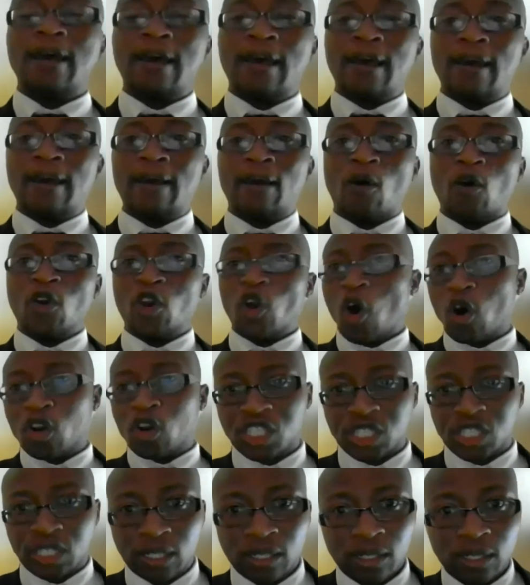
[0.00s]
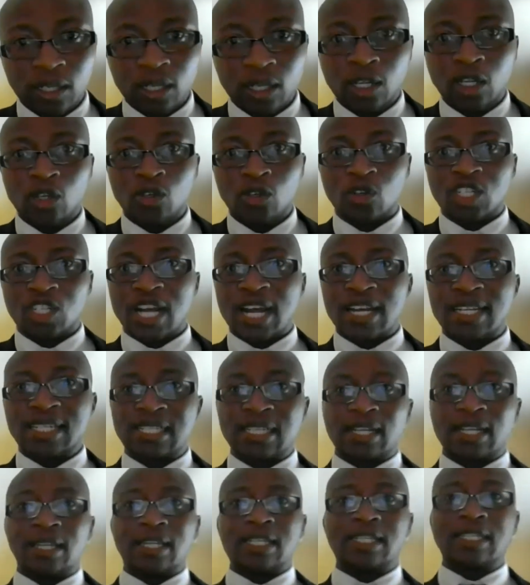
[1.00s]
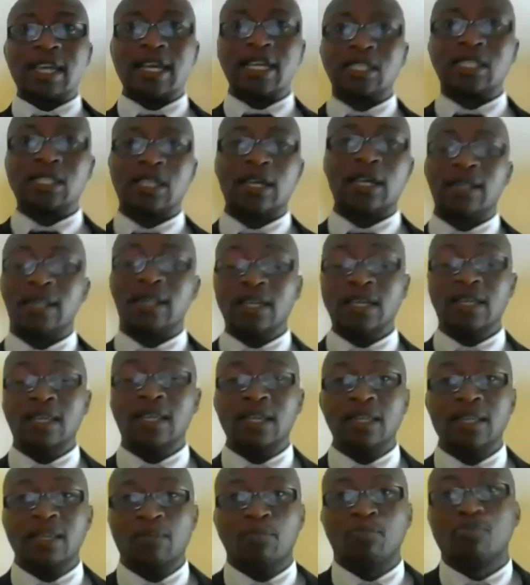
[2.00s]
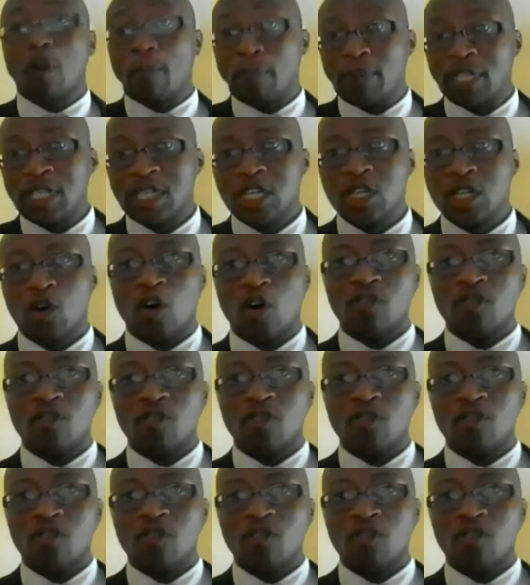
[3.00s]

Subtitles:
on auction to try and sell the property